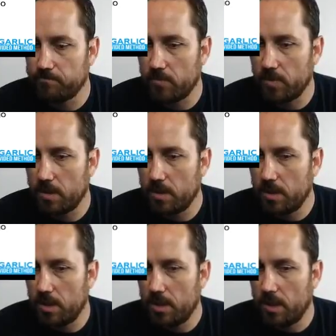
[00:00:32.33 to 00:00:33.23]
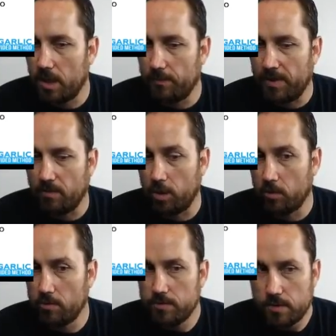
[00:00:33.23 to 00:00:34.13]
about logos,
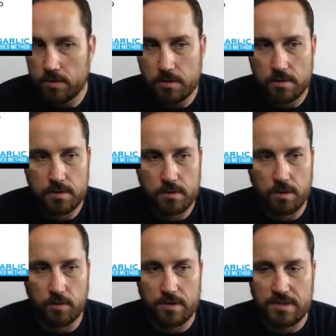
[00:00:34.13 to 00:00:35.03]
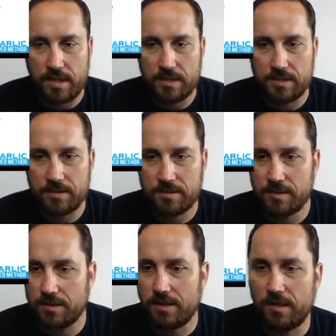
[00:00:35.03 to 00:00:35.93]
logo design, and what
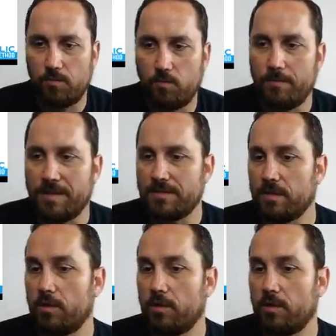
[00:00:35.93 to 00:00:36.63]
makes a logo great.